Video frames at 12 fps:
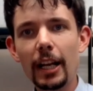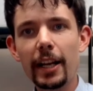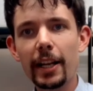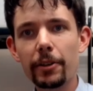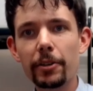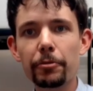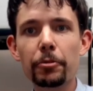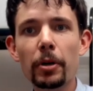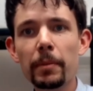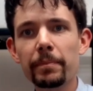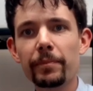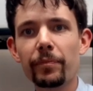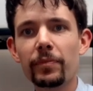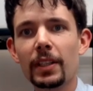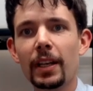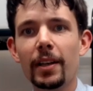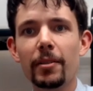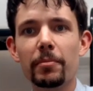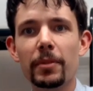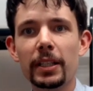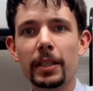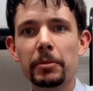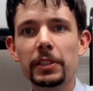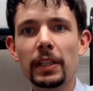Hello everyone, my
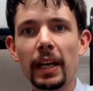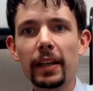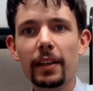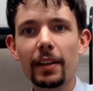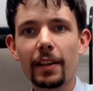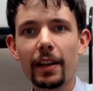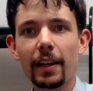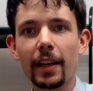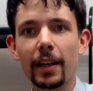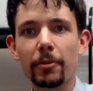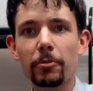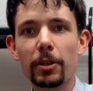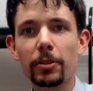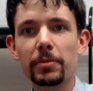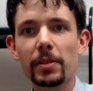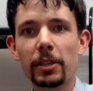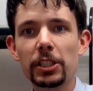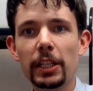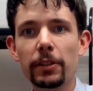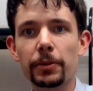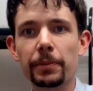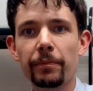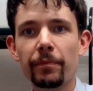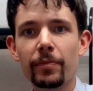name is Zach and welcome to my channel.